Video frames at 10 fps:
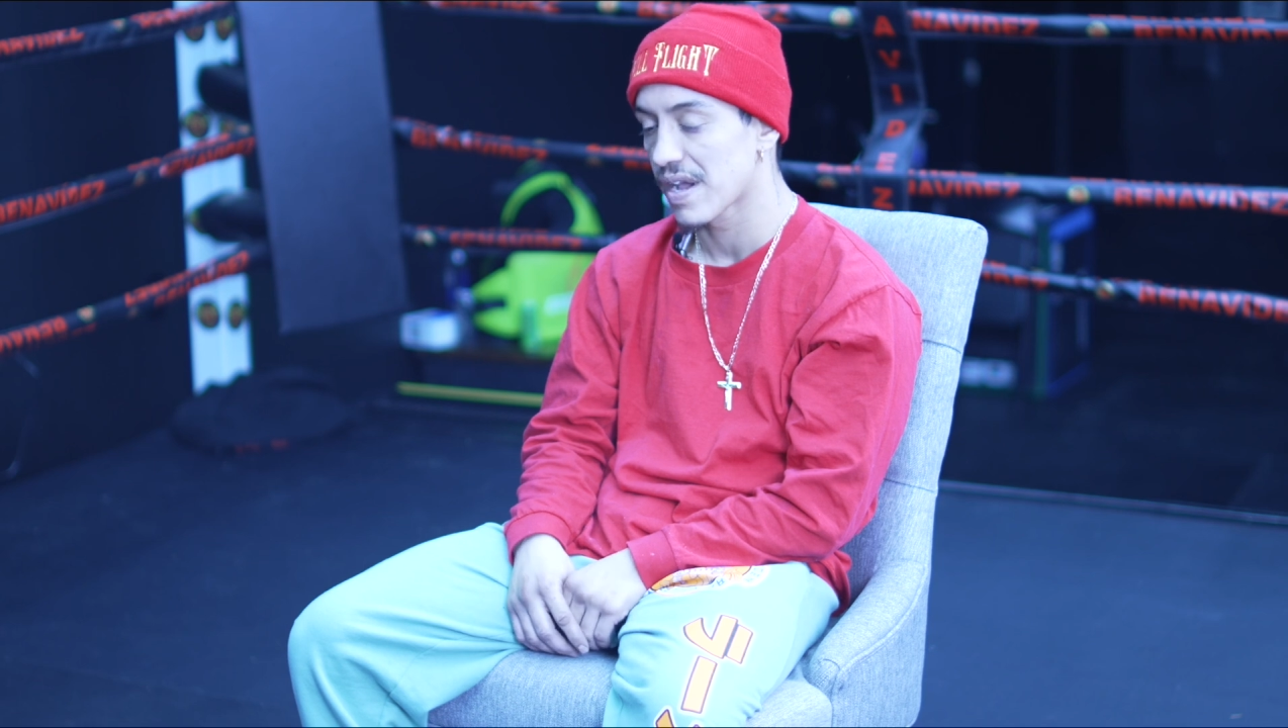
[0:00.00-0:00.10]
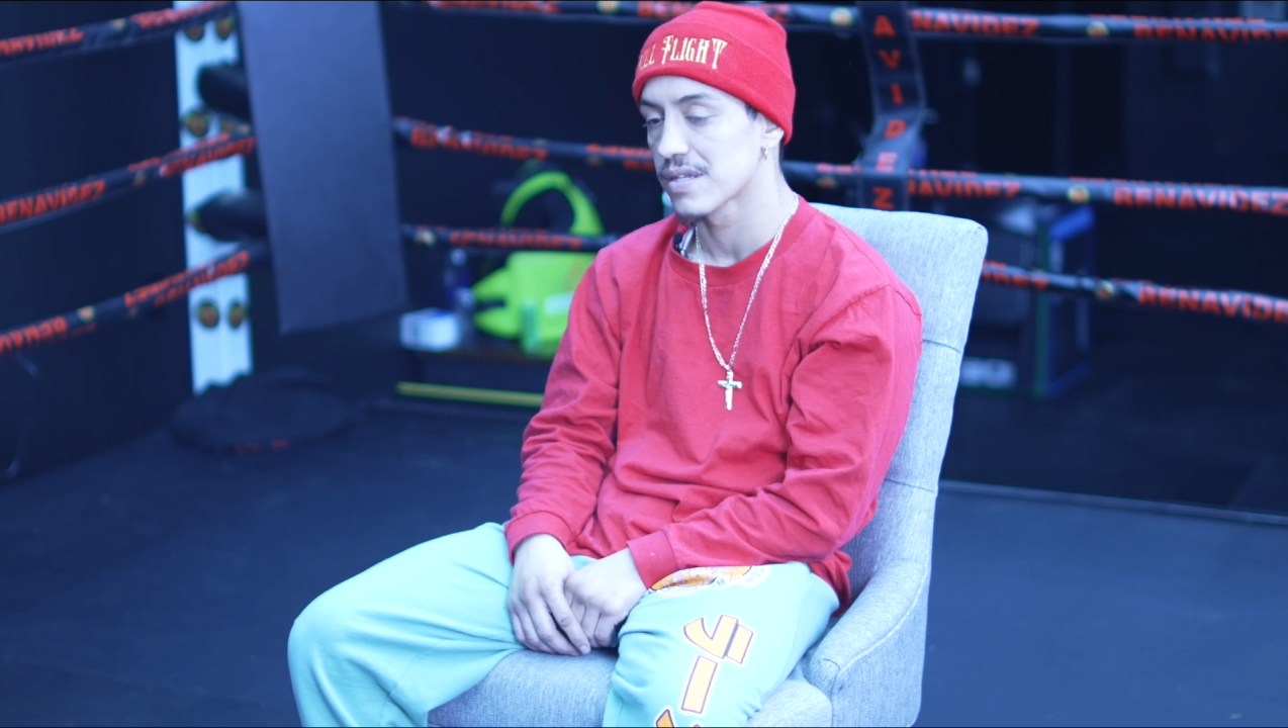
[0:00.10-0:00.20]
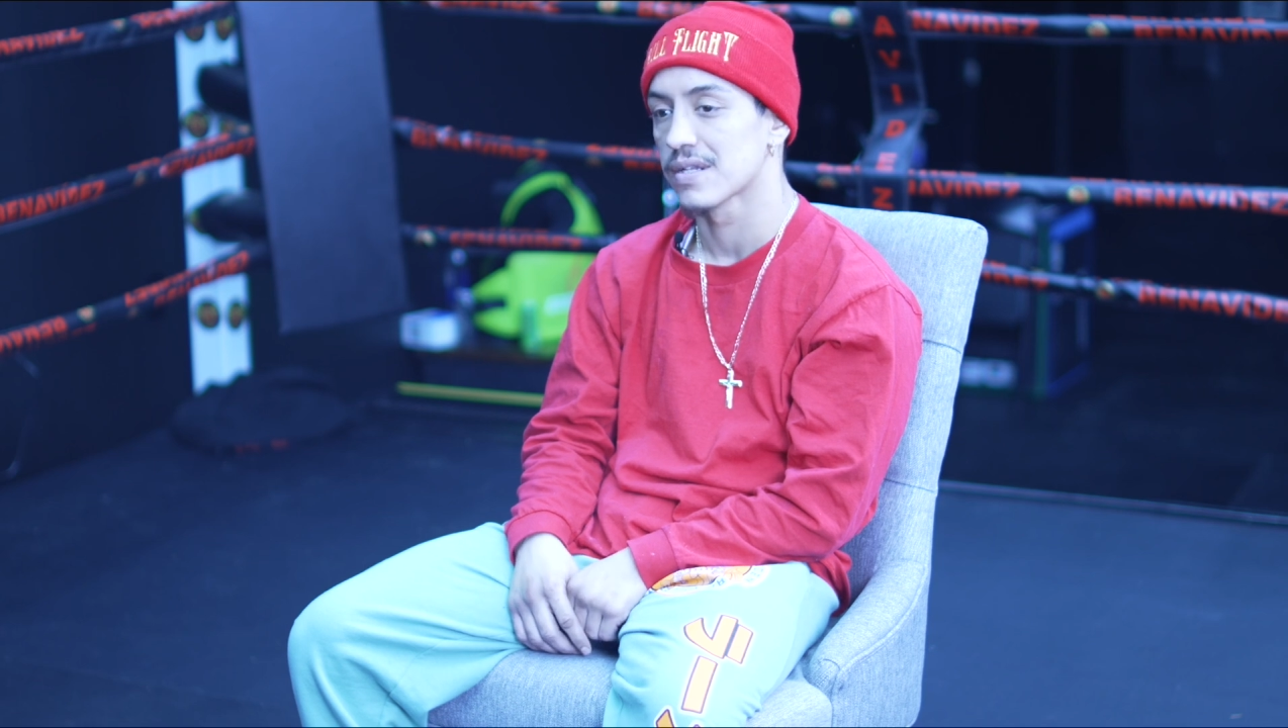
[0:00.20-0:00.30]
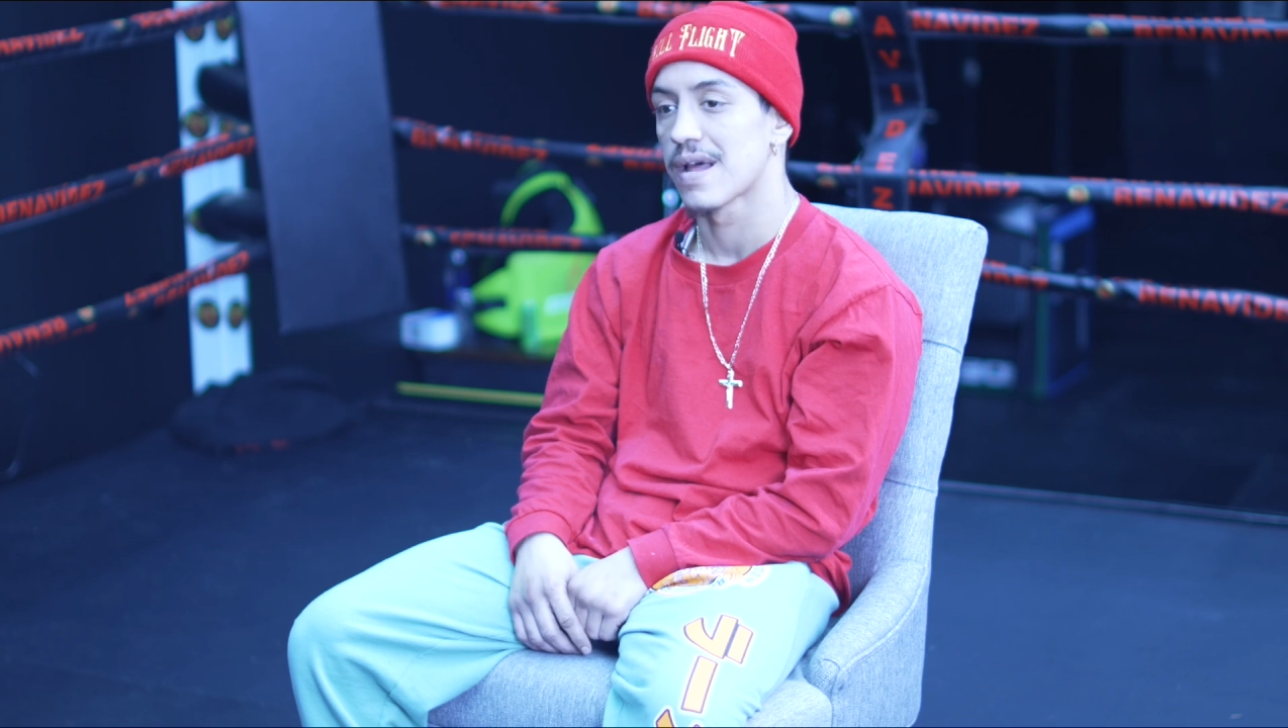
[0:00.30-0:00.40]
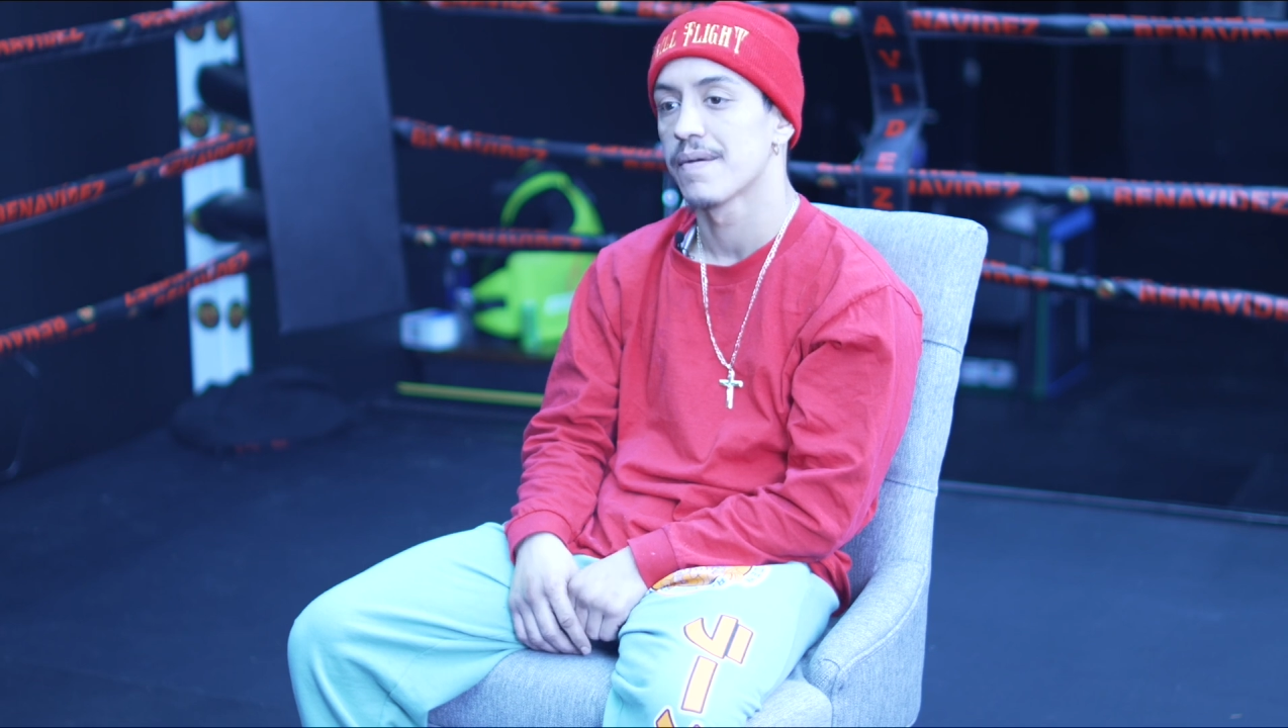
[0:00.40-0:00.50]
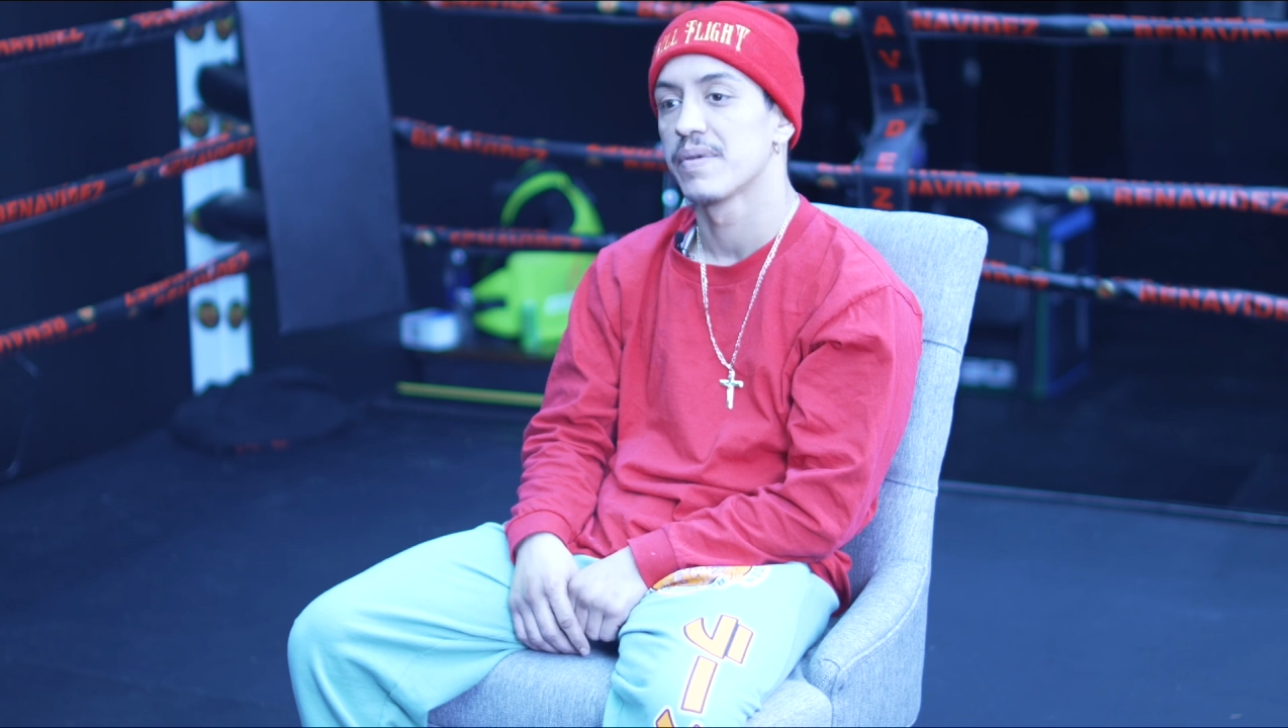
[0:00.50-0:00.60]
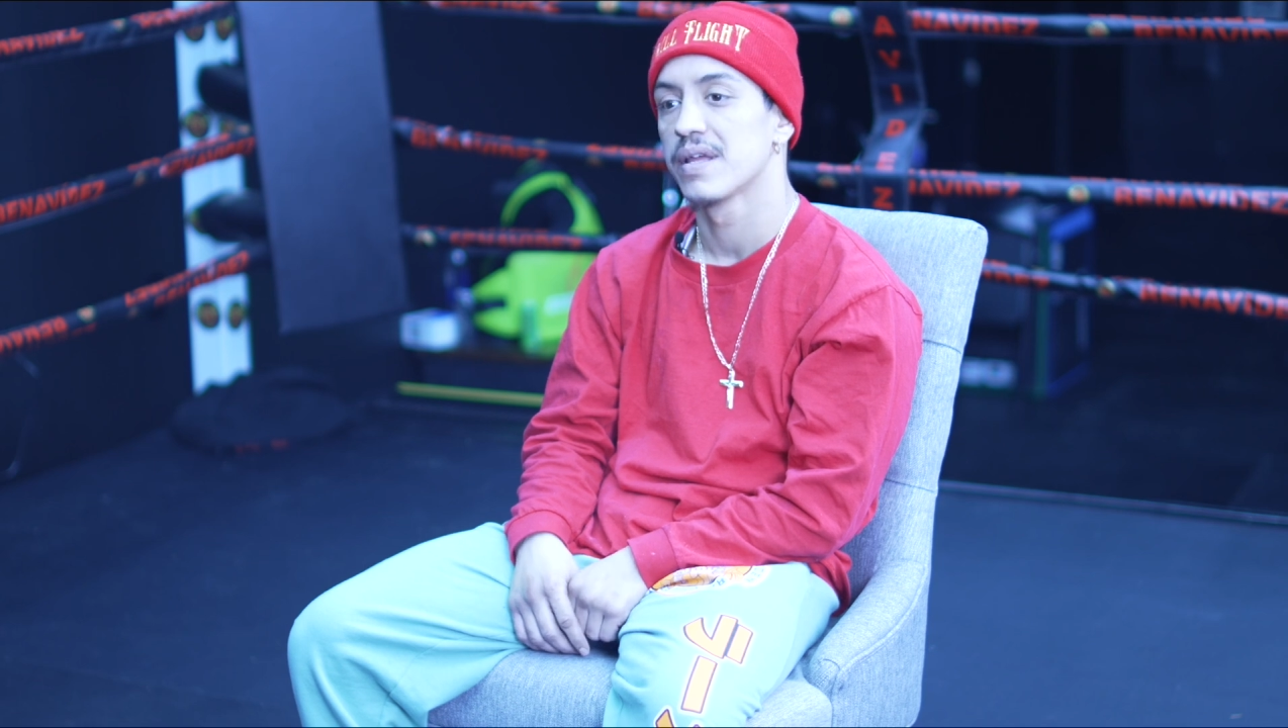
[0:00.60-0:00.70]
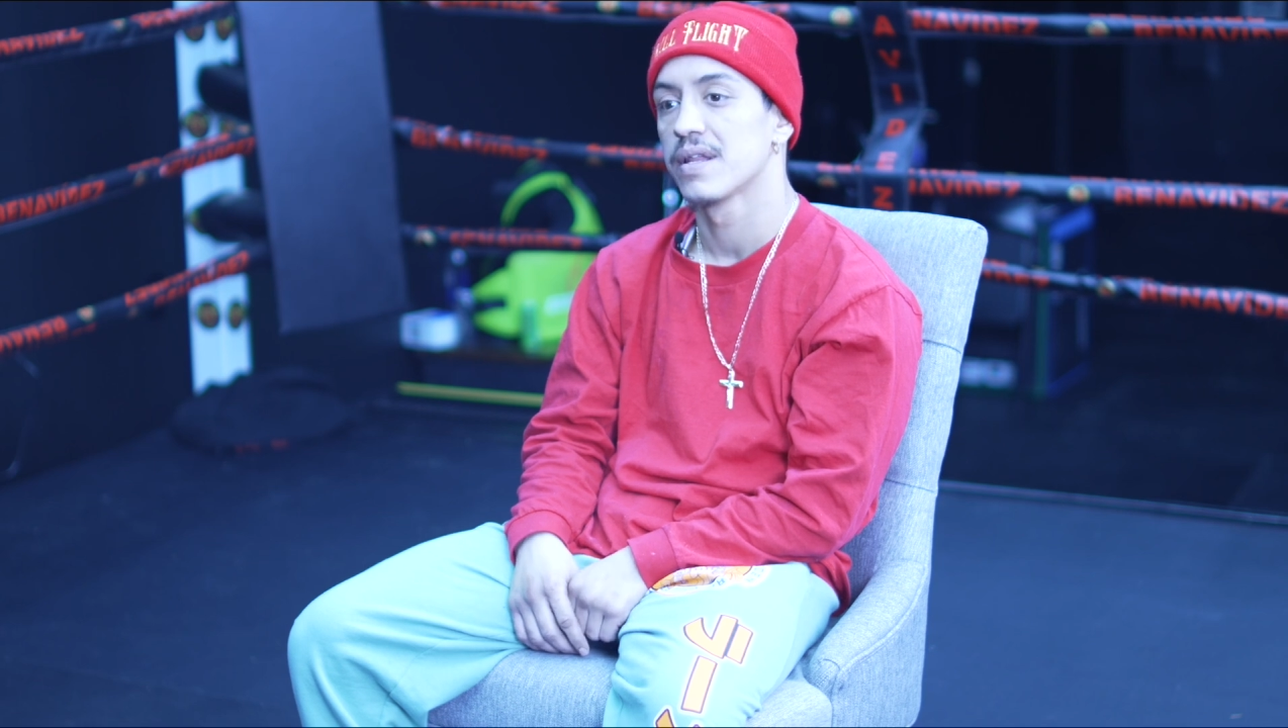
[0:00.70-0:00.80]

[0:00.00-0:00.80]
fights that I've